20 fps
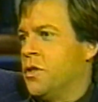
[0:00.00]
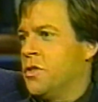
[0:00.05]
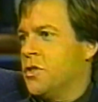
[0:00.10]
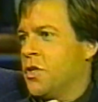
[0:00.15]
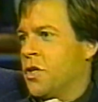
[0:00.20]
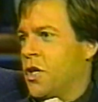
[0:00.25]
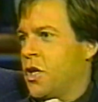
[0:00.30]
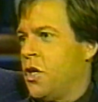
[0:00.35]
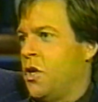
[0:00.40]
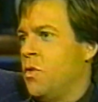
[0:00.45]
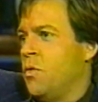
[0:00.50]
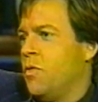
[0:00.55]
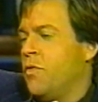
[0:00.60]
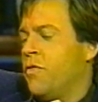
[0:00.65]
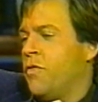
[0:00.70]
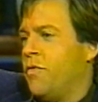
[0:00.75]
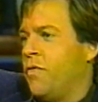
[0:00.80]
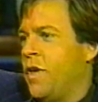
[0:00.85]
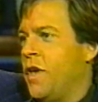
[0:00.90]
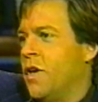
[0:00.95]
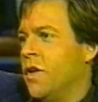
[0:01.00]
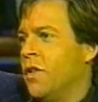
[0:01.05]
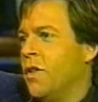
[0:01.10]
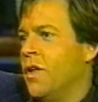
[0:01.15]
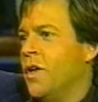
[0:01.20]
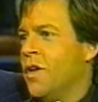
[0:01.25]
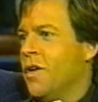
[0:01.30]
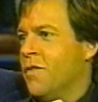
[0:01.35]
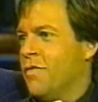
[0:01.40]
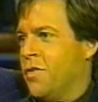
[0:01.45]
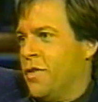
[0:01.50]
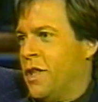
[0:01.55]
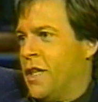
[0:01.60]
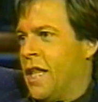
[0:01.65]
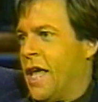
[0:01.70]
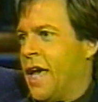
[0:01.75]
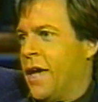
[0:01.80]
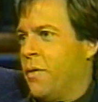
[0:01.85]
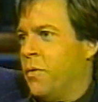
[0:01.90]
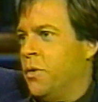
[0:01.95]
this acute feel for the
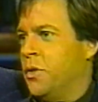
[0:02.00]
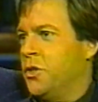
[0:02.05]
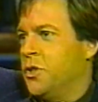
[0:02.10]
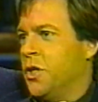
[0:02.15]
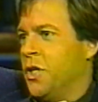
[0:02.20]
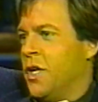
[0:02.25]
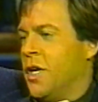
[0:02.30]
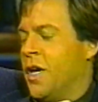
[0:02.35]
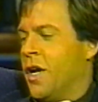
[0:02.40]
language,